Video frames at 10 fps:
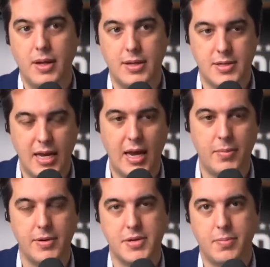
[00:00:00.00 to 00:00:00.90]

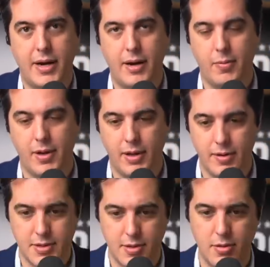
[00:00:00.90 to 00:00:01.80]
established by really
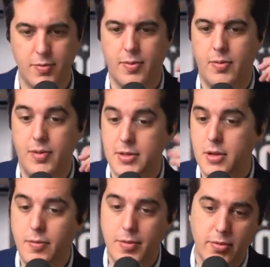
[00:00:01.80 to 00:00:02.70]
this new
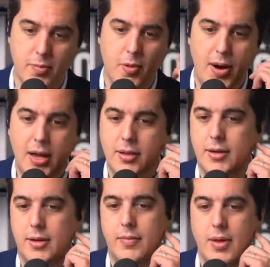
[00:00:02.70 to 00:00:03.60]
view of
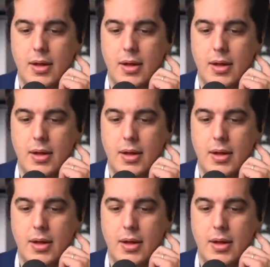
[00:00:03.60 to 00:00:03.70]
morality.